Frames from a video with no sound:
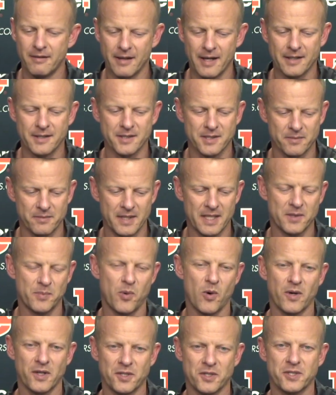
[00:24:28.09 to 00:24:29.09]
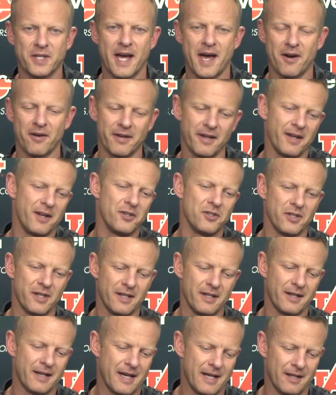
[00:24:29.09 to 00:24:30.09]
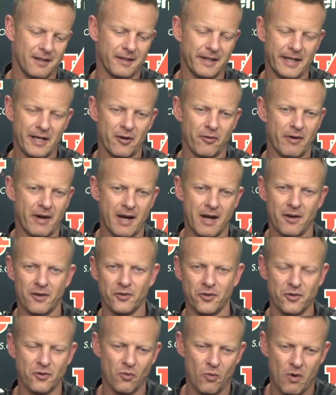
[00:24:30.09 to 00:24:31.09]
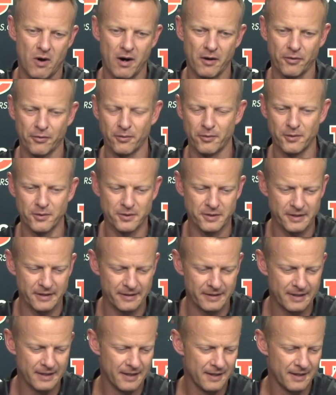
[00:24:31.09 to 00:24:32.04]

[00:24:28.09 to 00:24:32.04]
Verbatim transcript: That's that's part of Saturdays. You get to kind of lay around and do your walkthroughs, and